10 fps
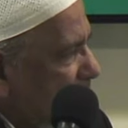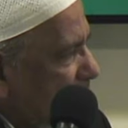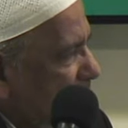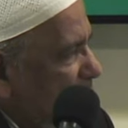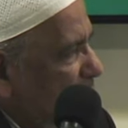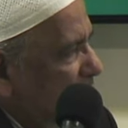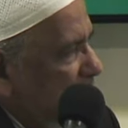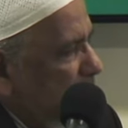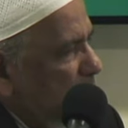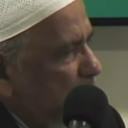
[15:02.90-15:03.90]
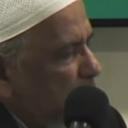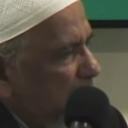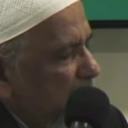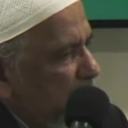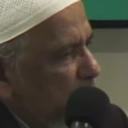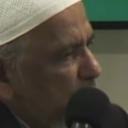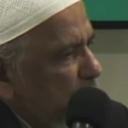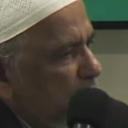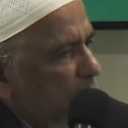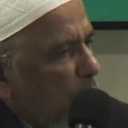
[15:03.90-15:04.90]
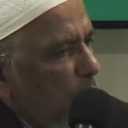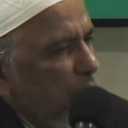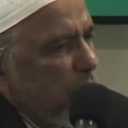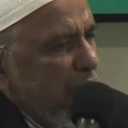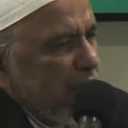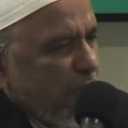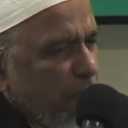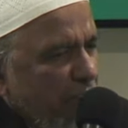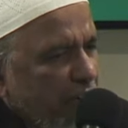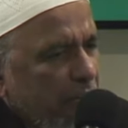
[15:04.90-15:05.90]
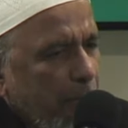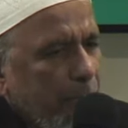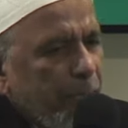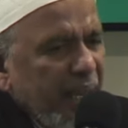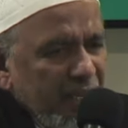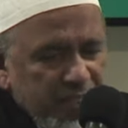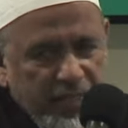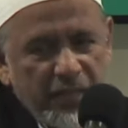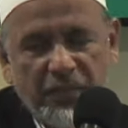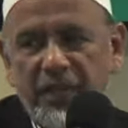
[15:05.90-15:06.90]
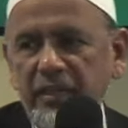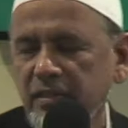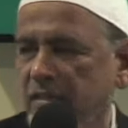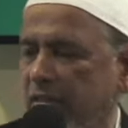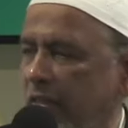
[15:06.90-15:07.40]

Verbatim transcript: when, when we just go to these very basic things.